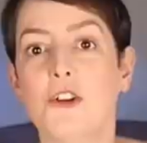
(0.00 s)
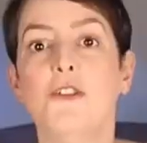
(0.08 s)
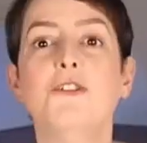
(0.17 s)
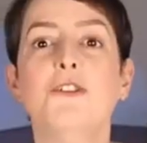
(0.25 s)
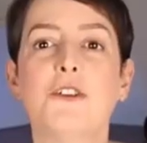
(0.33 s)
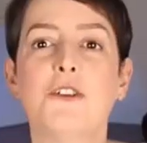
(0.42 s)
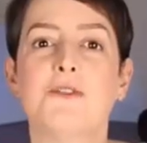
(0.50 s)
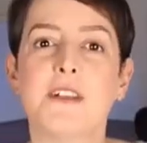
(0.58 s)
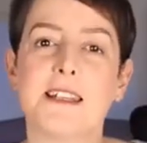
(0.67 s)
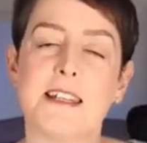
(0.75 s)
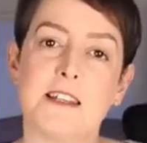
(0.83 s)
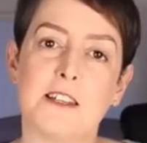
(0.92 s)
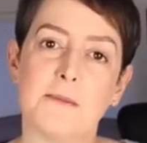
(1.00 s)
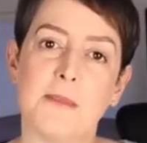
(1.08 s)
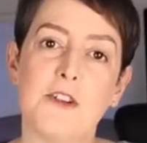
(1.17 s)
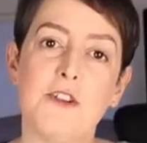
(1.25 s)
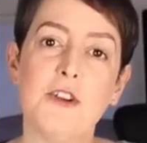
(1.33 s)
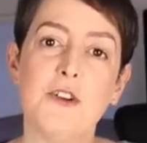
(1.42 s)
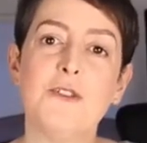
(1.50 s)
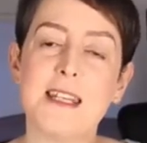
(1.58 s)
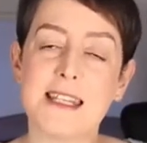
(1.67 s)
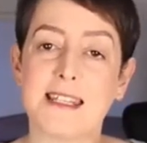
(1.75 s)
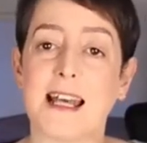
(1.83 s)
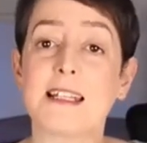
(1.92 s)
Your nervous system then
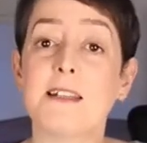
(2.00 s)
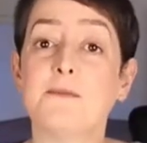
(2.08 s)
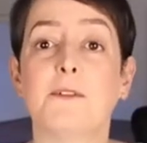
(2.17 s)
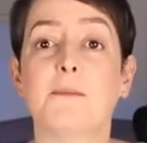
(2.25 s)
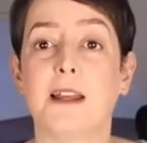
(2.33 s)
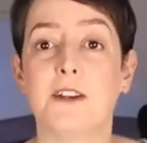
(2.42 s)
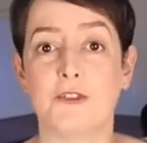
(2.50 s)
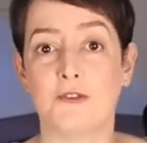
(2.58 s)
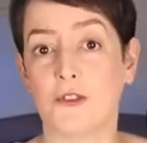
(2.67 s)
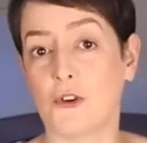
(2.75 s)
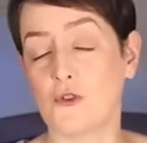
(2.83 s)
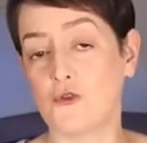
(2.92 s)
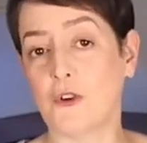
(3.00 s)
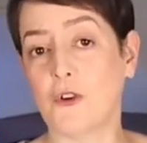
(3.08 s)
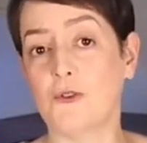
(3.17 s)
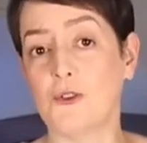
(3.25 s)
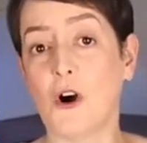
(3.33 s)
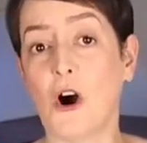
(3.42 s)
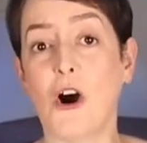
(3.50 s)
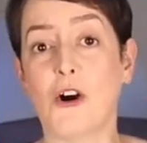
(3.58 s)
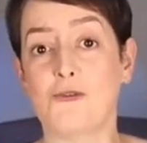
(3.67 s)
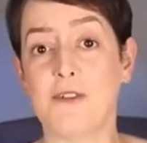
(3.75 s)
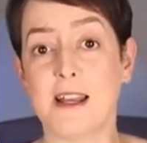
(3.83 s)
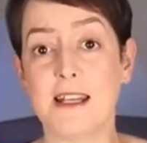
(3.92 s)
uses that information to control your
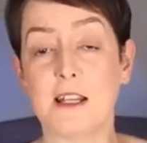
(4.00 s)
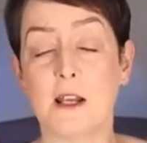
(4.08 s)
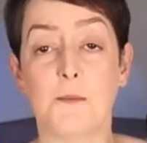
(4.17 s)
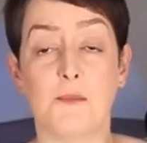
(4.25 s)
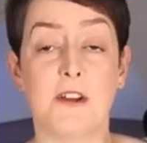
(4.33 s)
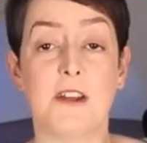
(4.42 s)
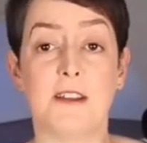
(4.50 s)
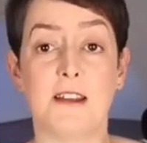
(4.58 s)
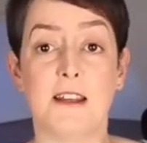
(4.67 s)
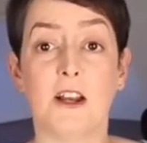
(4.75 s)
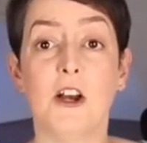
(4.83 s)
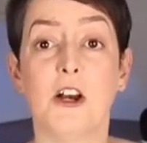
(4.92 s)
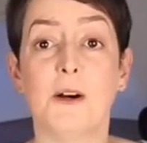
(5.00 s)
heart rate, breathing,